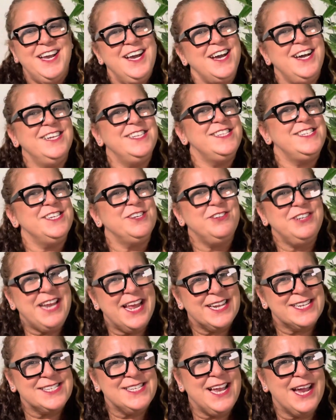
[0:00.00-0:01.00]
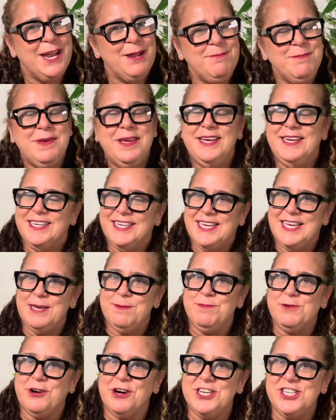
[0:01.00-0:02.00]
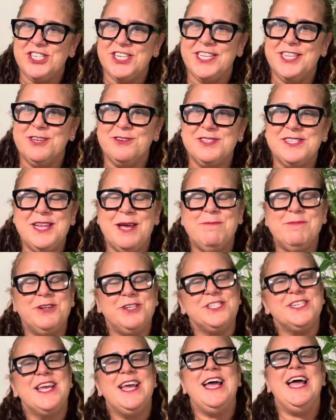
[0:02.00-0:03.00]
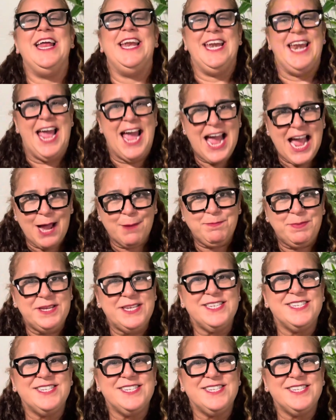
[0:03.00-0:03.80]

Until next time, keep crunching those numbers and happy